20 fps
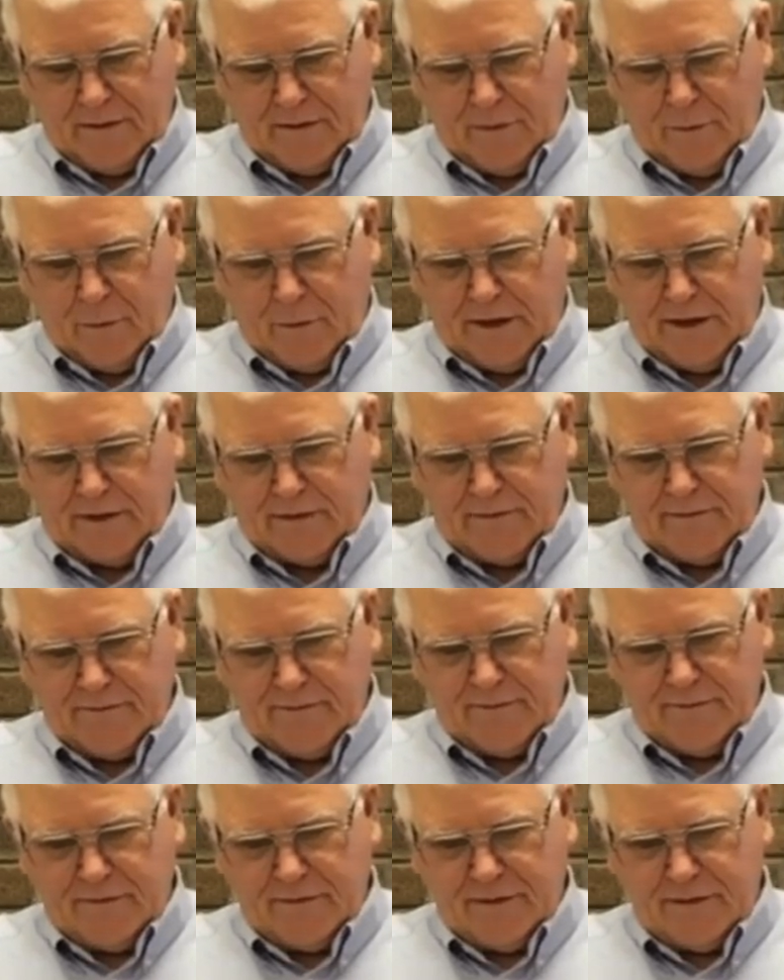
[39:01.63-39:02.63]
where
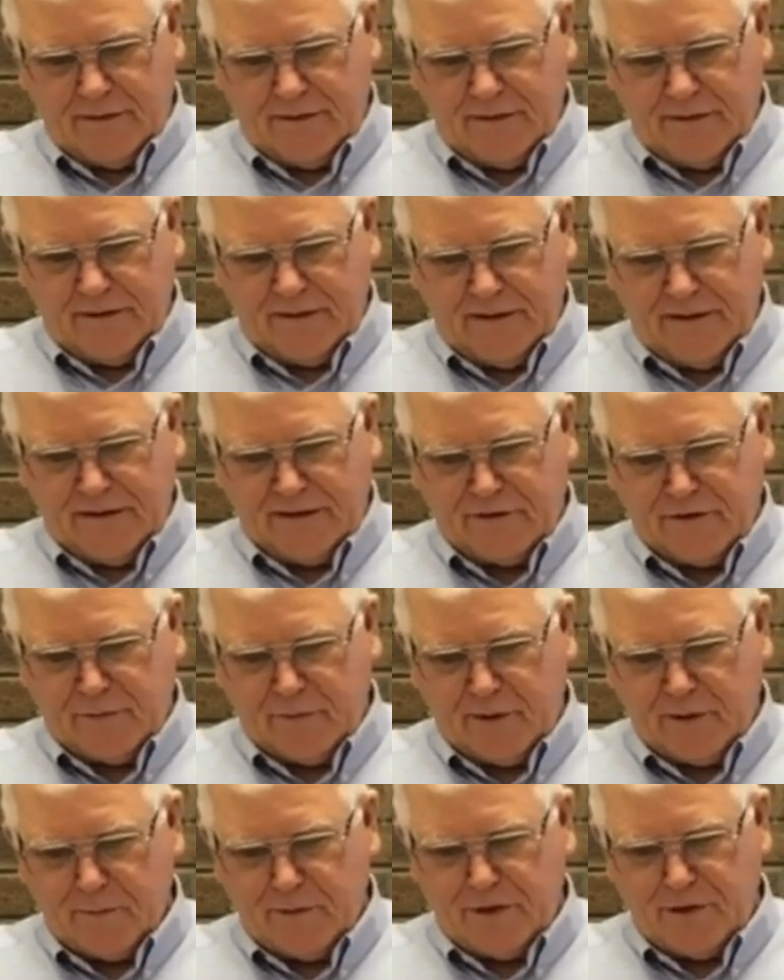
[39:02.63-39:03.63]
uh,
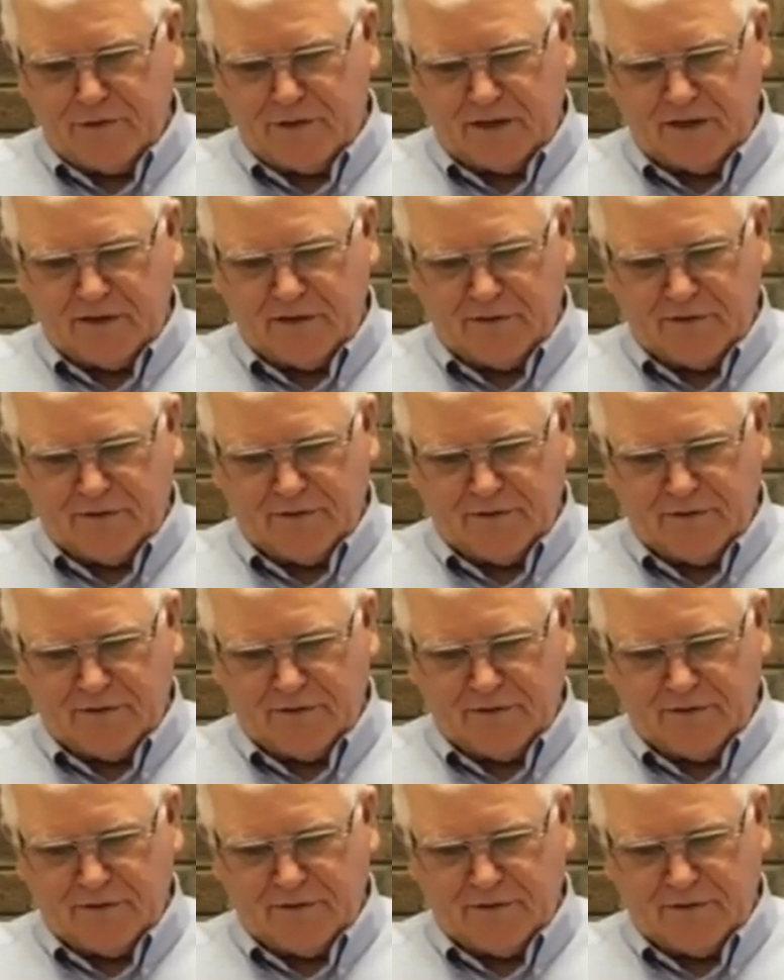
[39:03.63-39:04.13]
instrumental music